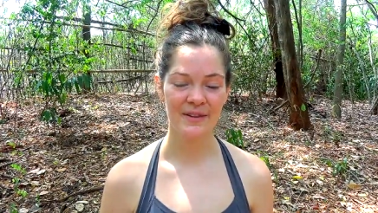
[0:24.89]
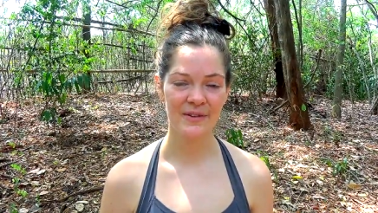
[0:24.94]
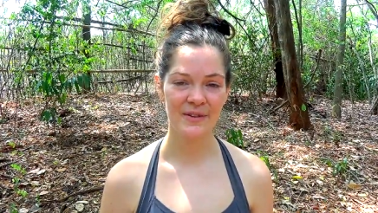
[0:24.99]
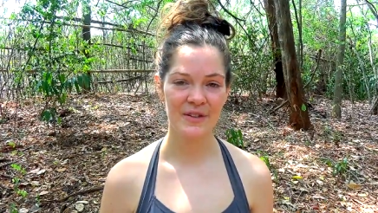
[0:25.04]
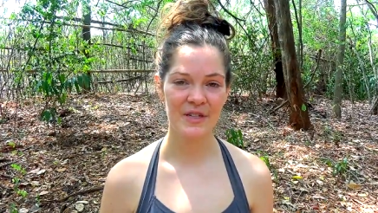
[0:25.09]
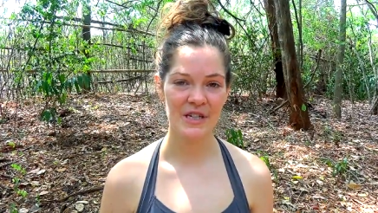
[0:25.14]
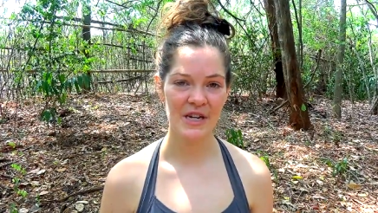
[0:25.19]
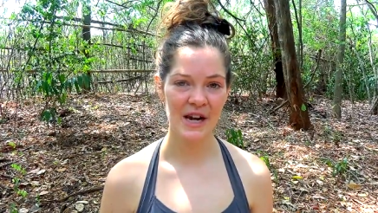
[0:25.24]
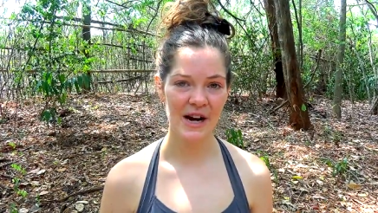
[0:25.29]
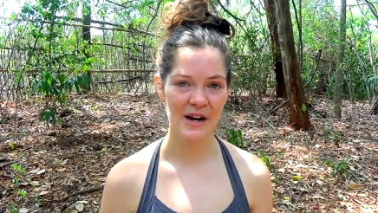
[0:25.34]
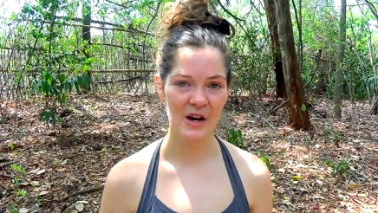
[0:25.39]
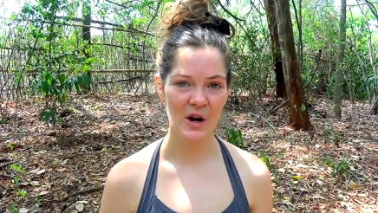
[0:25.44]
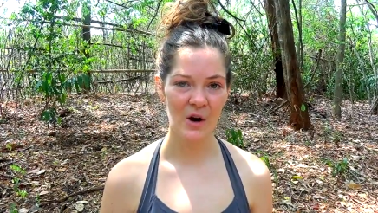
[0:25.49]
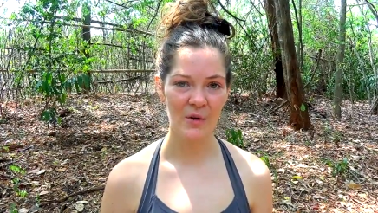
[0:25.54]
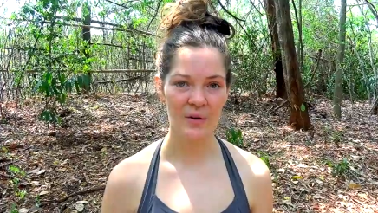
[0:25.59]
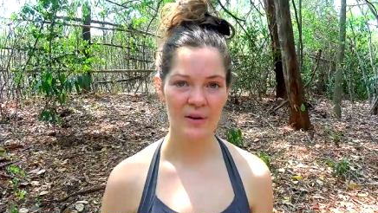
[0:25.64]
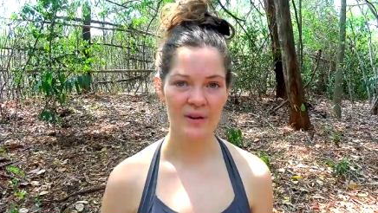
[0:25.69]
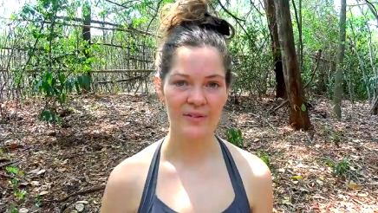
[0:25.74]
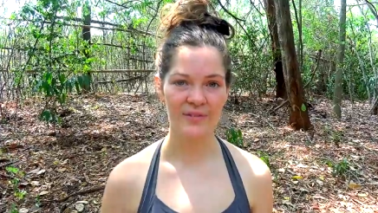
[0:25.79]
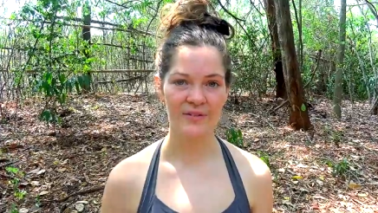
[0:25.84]
to share
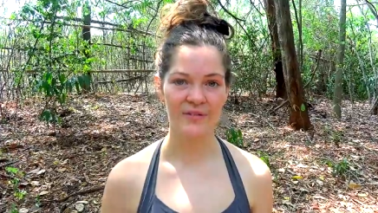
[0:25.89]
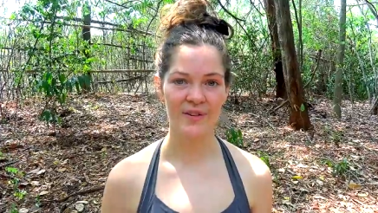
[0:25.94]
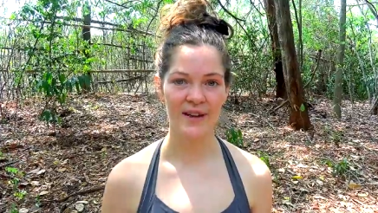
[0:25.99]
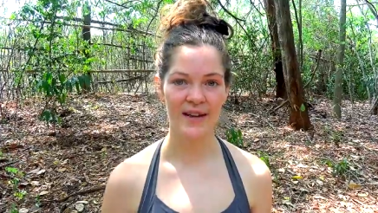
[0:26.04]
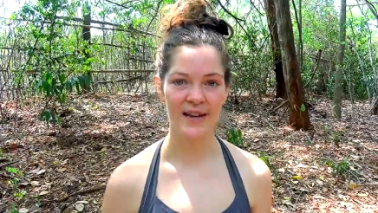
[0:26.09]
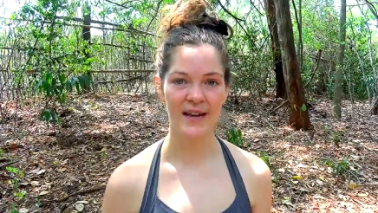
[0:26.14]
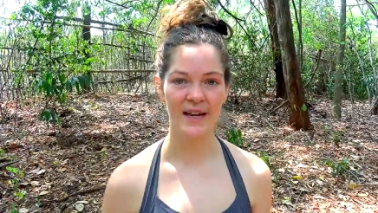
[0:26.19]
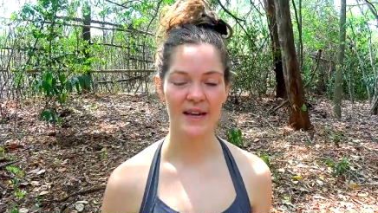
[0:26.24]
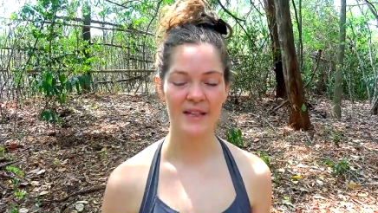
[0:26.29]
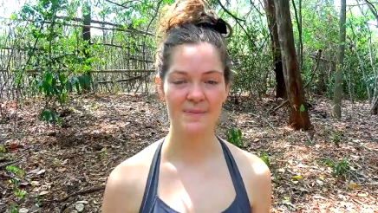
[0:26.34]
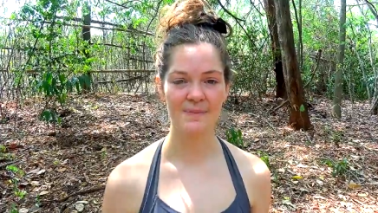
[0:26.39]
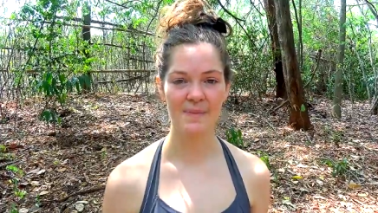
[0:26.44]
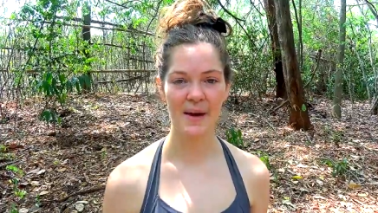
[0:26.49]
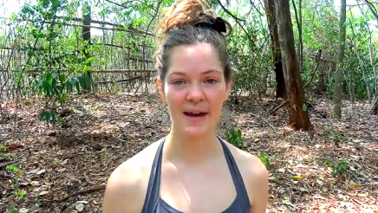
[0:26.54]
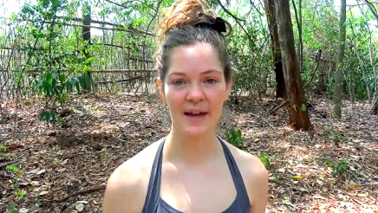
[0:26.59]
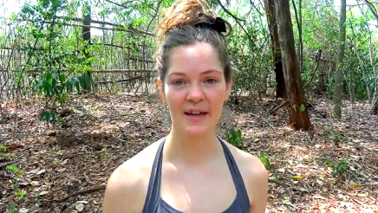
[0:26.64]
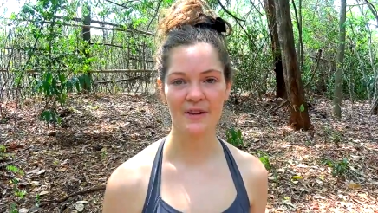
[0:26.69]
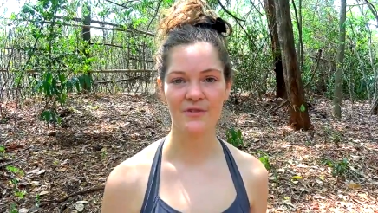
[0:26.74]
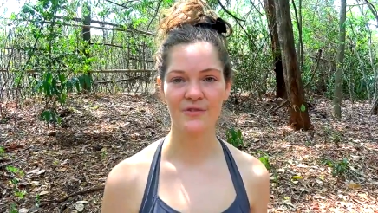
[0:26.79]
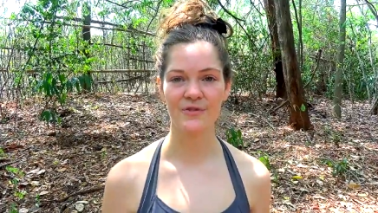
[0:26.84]
only feelings
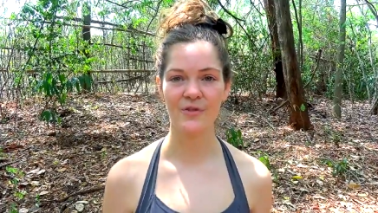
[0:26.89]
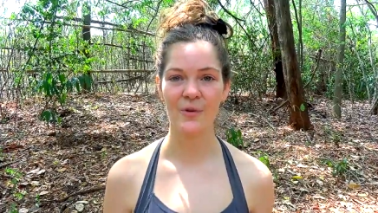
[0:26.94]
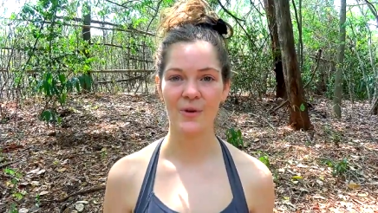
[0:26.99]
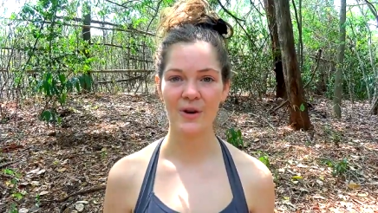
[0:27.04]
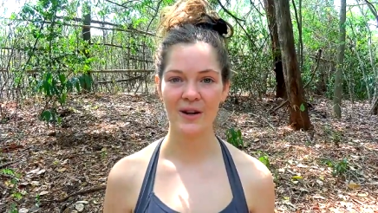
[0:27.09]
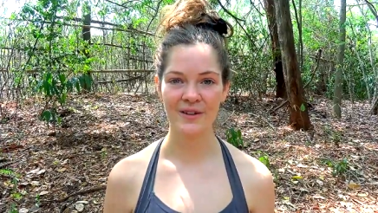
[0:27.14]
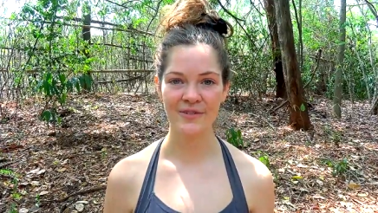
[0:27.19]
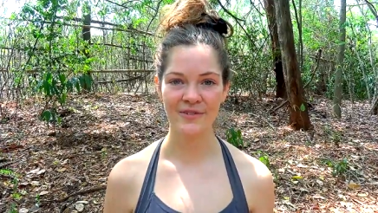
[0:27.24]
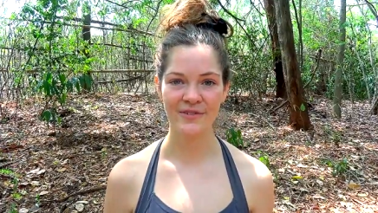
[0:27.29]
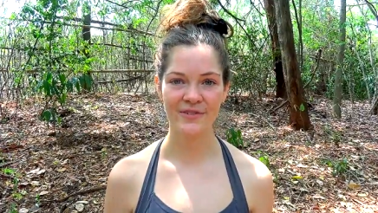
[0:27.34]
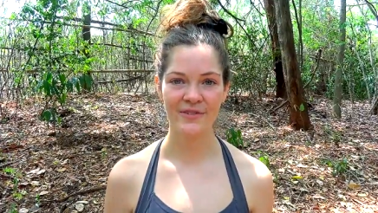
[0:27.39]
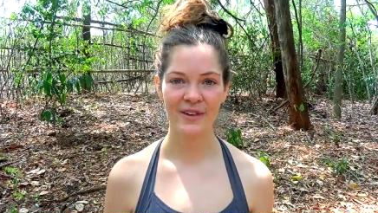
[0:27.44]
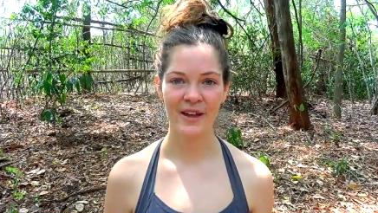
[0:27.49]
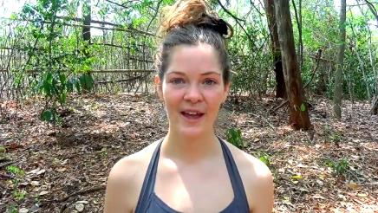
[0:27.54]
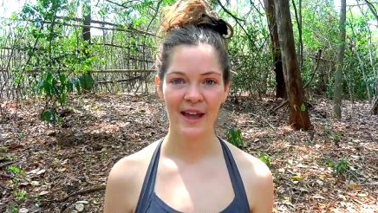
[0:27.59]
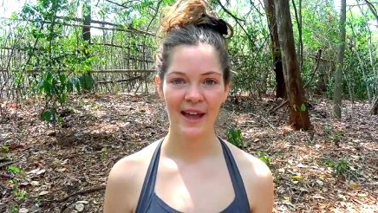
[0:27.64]
back and forth.